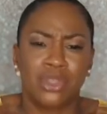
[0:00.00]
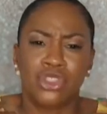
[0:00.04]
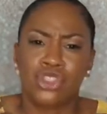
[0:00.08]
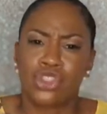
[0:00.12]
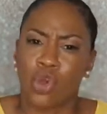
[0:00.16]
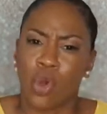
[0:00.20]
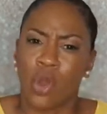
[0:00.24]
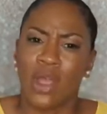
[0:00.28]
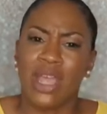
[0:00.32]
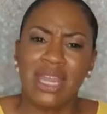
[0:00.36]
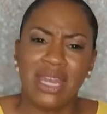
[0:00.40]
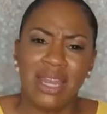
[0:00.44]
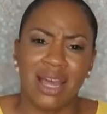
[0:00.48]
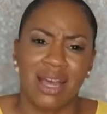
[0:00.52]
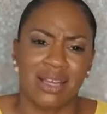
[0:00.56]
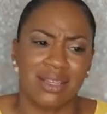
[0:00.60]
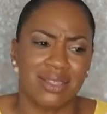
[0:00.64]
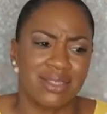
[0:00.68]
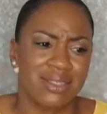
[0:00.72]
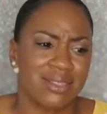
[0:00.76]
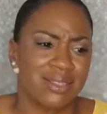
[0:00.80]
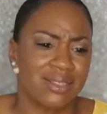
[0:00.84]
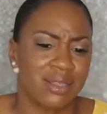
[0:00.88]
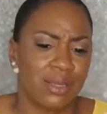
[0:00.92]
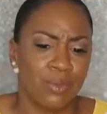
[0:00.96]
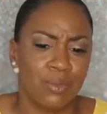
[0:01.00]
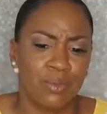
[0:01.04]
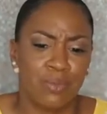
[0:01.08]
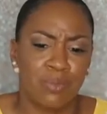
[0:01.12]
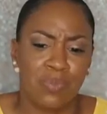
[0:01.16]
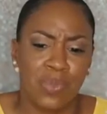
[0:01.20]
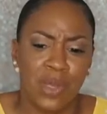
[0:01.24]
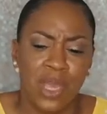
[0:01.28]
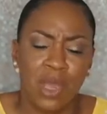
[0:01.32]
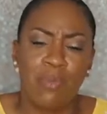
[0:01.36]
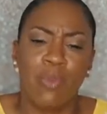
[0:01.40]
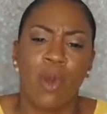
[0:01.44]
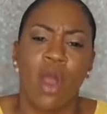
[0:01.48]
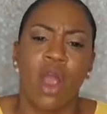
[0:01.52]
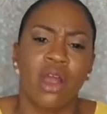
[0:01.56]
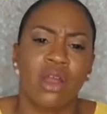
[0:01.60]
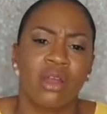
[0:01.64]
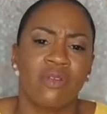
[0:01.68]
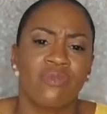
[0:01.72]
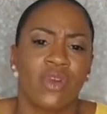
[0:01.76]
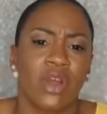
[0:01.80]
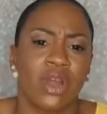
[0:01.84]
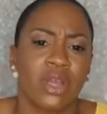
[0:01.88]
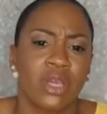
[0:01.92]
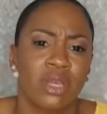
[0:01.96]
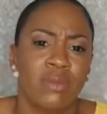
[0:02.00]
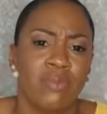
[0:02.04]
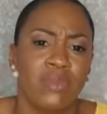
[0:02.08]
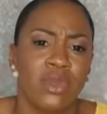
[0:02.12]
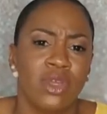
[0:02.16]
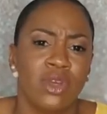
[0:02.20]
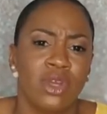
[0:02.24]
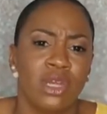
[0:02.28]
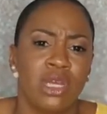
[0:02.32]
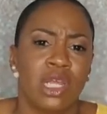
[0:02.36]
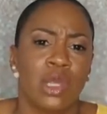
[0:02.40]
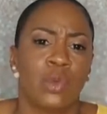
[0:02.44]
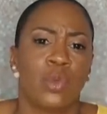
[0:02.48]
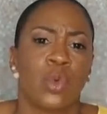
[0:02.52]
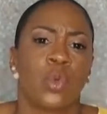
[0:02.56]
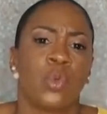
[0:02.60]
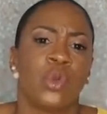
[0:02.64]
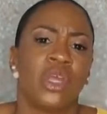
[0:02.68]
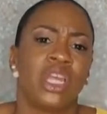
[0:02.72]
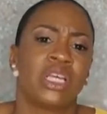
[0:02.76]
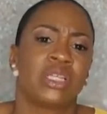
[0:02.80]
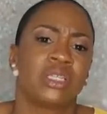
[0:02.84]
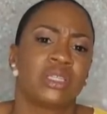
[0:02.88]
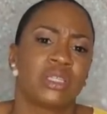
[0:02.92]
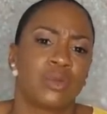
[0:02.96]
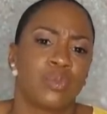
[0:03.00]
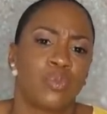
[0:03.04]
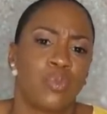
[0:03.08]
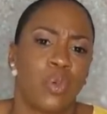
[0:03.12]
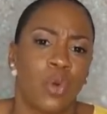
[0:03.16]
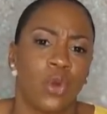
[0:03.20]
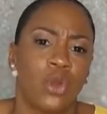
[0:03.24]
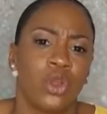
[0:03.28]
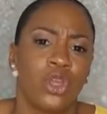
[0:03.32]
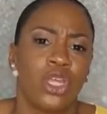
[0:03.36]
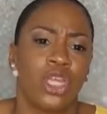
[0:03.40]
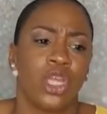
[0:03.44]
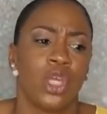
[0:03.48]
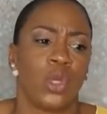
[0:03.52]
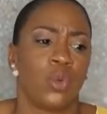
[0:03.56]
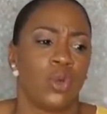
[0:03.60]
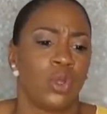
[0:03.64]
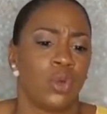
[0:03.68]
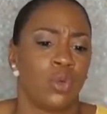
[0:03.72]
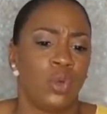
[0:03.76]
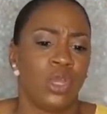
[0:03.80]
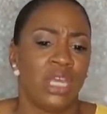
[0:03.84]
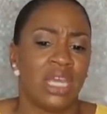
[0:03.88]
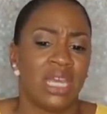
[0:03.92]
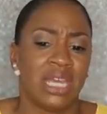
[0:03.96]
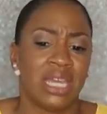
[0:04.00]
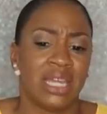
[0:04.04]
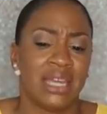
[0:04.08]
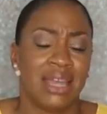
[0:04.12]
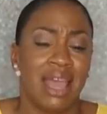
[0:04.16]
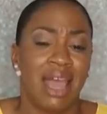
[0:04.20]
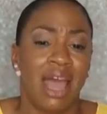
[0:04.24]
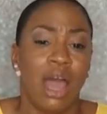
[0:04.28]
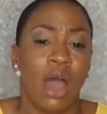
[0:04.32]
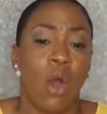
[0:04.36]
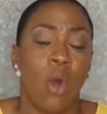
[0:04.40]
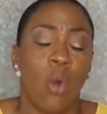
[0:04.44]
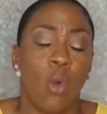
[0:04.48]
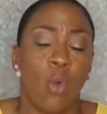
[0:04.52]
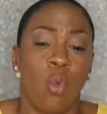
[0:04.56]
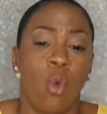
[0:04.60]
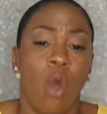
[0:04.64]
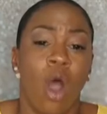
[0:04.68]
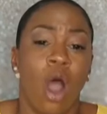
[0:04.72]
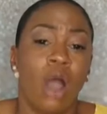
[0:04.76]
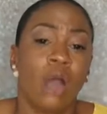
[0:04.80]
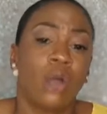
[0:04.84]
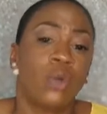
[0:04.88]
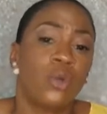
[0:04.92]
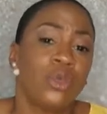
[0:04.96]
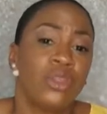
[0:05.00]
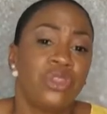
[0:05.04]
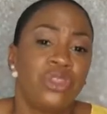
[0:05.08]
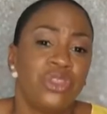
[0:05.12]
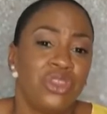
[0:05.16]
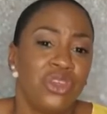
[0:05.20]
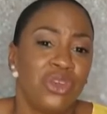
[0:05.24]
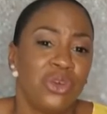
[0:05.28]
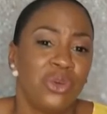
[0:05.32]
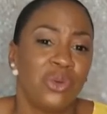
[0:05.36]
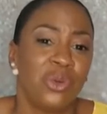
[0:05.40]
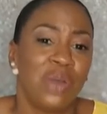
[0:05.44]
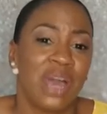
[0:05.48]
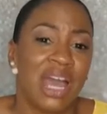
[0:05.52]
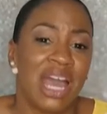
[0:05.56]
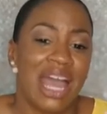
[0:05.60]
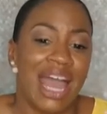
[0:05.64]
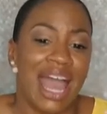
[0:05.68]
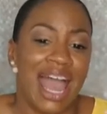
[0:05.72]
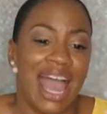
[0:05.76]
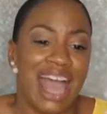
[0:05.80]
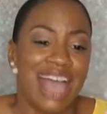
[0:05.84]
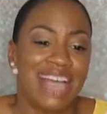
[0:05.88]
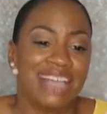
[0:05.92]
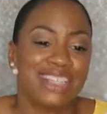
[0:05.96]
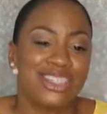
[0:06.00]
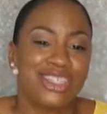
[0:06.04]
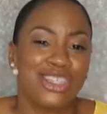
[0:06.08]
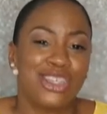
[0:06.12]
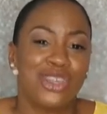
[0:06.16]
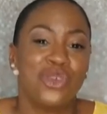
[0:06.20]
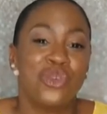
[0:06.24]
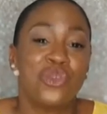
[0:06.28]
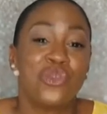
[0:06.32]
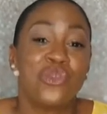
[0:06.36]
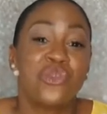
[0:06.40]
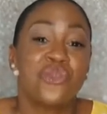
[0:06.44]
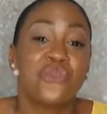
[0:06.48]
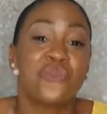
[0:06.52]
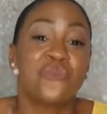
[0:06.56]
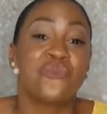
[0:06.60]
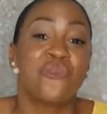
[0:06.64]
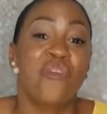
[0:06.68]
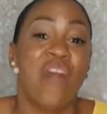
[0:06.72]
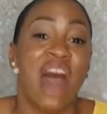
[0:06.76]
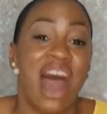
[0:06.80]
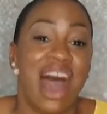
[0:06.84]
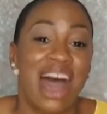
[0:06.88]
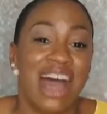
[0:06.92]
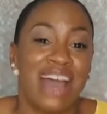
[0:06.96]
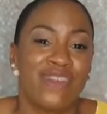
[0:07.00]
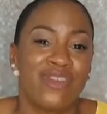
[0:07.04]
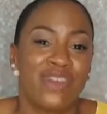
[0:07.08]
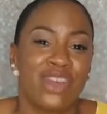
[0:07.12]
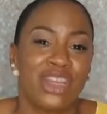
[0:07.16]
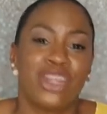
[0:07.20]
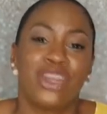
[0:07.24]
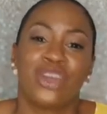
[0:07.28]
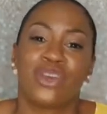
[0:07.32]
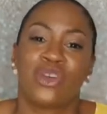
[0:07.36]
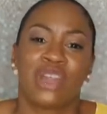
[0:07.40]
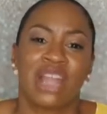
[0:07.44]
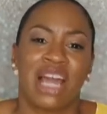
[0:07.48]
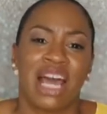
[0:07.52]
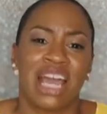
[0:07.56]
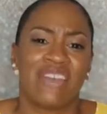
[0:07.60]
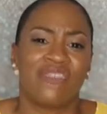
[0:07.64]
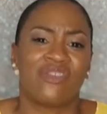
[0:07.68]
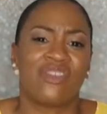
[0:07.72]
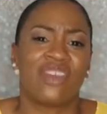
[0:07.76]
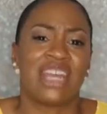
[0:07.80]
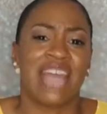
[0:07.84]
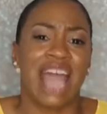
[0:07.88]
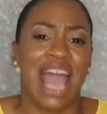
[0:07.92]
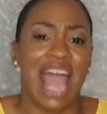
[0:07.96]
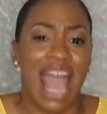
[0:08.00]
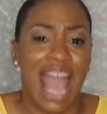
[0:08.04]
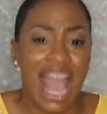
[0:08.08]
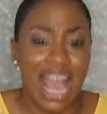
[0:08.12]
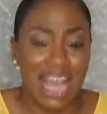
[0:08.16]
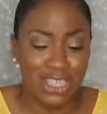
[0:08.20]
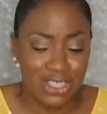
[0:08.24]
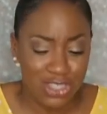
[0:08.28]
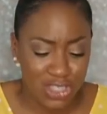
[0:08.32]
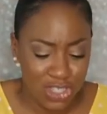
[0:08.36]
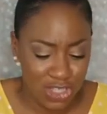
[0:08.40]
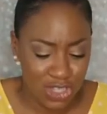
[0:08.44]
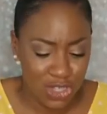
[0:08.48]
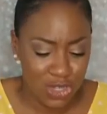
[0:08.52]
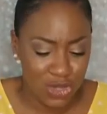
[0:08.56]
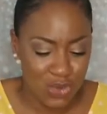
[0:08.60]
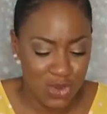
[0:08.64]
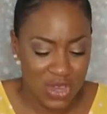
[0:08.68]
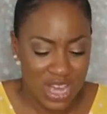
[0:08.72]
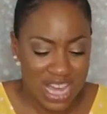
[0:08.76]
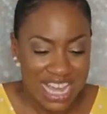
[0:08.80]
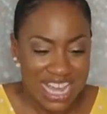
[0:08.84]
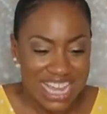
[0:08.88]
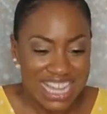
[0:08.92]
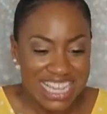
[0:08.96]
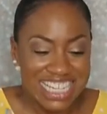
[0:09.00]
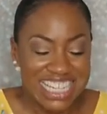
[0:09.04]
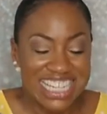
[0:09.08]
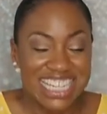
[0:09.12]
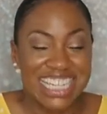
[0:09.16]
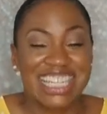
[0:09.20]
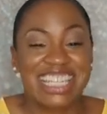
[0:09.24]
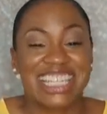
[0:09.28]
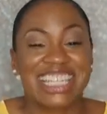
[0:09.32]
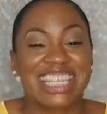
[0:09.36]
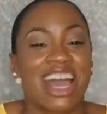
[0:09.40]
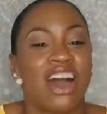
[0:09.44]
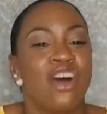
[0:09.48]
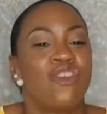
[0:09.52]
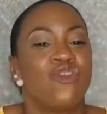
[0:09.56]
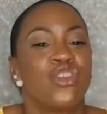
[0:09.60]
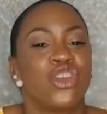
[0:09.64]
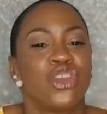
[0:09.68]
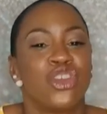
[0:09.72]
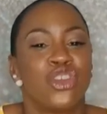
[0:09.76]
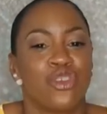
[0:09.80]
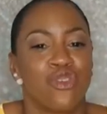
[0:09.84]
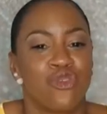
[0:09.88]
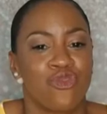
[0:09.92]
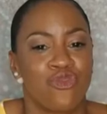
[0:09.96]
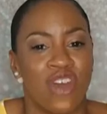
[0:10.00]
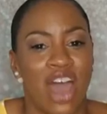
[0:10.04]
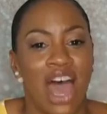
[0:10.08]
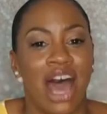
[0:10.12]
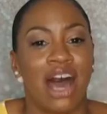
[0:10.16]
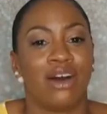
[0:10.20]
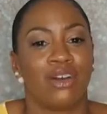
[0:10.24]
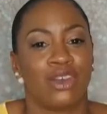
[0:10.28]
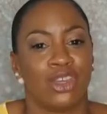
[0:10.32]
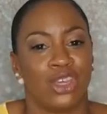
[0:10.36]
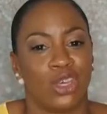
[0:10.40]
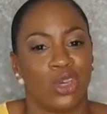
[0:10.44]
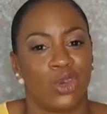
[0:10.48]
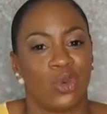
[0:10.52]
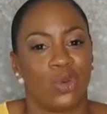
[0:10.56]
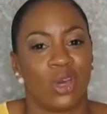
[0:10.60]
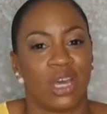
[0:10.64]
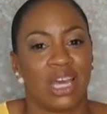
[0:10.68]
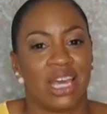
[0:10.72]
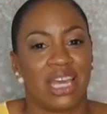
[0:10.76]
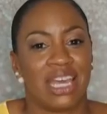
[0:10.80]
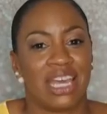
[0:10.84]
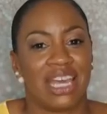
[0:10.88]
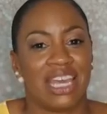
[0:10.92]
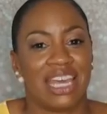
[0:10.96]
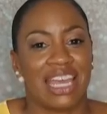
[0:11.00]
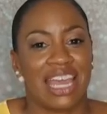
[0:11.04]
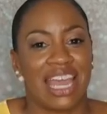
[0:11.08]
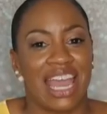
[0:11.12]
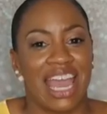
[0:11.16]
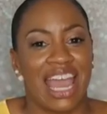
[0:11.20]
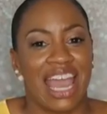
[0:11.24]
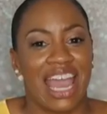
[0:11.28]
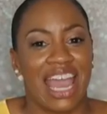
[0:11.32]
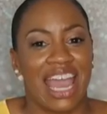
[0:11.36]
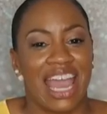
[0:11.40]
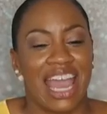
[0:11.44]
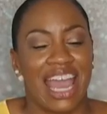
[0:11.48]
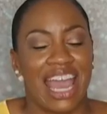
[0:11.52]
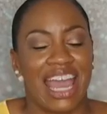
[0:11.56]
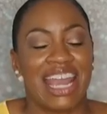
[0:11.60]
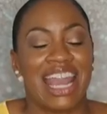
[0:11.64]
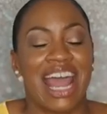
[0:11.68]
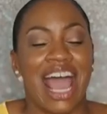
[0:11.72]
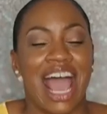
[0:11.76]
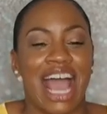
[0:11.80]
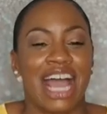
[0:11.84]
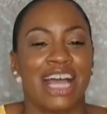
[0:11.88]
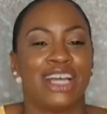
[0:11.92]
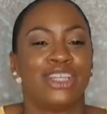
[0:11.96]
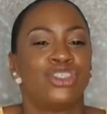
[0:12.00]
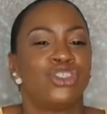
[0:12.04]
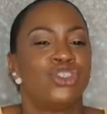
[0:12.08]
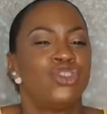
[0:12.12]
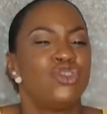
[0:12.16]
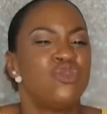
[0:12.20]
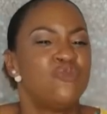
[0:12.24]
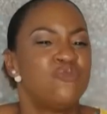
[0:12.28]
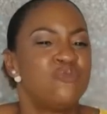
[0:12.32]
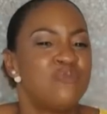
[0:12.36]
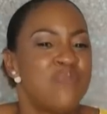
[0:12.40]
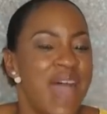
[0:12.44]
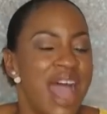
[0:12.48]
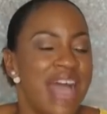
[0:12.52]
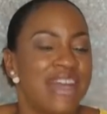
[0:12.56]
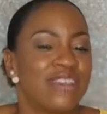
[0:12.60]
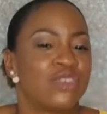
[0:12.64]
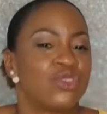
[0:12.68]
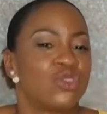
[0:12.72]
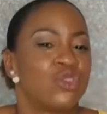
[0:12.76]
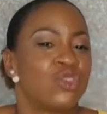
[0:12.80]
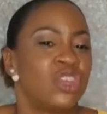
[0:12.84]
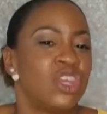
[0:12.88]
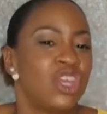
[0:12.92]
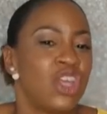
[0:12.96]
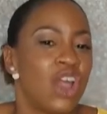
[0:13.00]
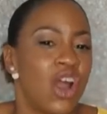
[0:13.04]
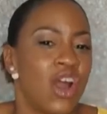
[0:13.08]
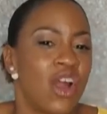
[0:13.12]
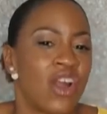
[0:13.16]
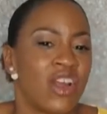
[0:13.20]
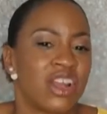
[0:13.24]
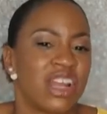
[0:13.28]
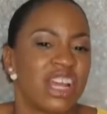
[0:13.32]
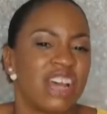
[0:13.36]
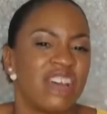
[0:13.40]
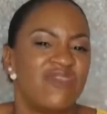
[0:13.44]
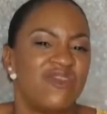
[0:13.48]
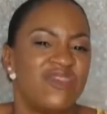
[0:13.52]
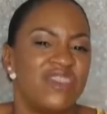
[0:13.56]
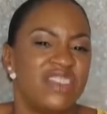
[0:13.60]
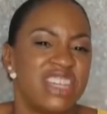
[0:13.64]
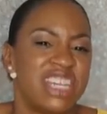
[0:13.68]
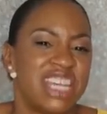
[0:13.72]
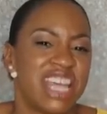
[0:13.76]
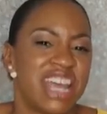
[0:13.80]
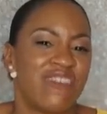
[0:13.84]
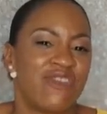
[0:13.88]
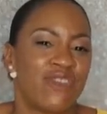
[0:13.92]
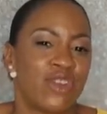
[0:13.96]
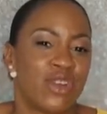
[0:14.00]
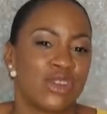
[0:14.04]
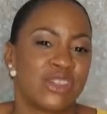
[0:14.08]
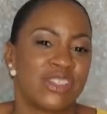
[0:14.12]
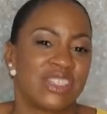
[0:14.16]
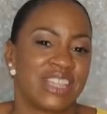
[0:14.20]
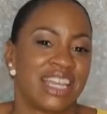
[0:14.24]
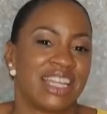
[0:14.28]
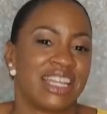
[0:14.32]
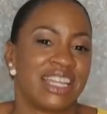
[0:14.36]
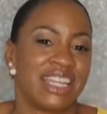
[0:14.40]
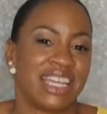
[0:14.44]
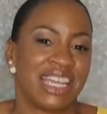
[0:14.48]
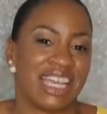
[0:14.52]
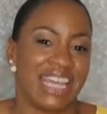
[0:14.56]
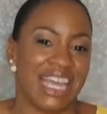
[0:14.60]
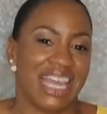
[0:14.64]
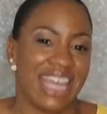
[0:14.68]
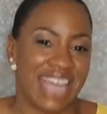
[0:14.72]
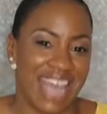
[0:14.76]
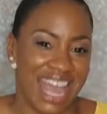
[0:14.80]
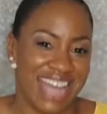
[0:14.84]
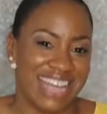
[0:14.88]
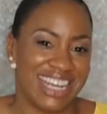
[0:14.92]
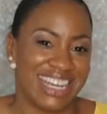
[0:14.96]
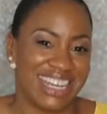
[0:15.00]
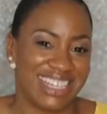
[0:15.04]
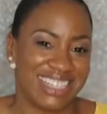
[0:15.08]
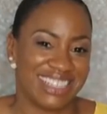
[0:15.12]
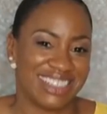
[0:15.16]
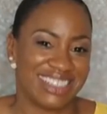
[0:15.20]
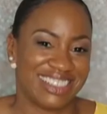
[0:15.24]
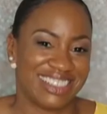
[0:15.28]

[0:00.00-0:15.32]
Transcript: join us, be a part of our community where we can support you and we can walk with you as you thrive in your life and as you discover your value and as you master the art of never settling again.